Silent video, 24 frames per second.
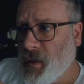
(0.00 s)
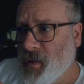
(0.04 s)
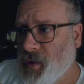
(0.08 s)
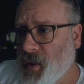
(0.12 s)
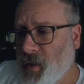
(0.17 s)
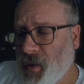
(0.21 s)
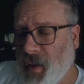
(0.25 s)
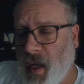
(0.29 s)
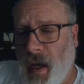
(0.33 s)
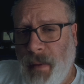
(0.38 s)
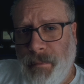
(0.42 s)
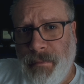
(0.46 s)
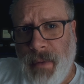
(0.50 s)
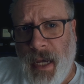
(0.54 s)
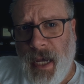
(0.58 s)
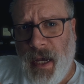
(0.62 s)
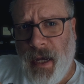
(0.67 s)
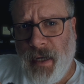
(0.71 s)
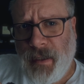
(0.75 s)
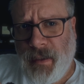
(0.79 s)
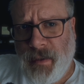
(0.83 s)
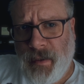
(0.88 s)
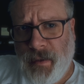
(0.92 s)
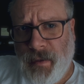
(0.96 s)
just got
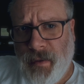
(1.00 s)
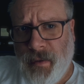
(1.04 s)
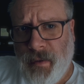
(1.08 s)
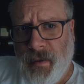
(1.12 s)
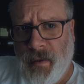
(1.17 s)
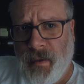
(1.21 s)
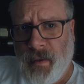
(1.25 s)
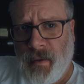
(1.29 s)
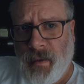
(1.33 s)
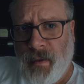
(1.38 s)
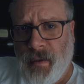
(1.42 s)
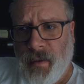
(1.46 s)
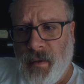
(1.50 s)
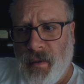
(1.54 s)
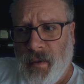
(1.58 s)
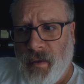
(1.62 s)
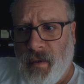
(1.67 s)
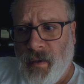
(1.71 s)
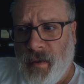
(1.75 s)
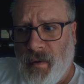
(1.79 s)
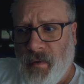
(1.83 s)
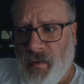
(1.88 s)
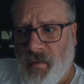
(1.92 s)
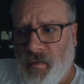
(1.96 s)
back
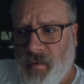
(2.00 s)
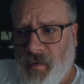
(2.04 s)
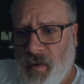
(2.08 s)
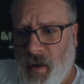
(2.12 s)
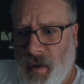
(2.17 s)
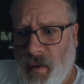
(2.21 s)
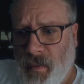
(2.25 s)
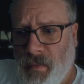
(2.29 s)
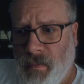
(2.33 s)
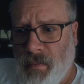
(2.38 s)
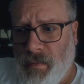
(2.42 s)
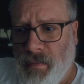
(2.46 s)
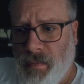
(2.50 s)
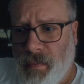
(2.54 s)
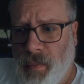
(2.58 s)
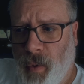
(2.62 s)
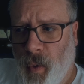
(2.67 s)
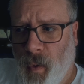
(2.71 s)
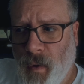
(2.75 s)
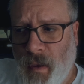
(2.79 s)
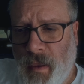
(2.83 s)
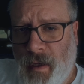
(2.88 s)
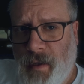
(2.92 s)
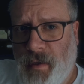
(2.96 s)
from
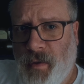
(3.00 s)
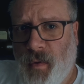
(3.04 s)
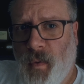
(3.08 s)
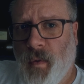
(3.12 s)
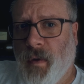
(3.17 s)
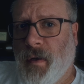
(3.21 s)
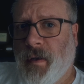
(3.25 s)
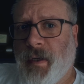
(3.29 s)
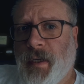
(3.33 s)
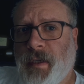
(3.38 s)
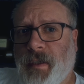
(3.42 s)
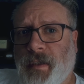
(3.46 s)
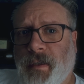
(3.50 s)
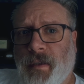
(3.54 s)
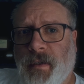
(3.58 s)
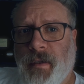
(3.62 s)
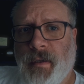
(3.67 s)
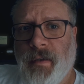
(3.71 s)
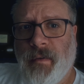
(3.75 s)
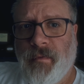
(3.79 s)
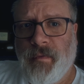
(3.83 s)
Portland, Oregon.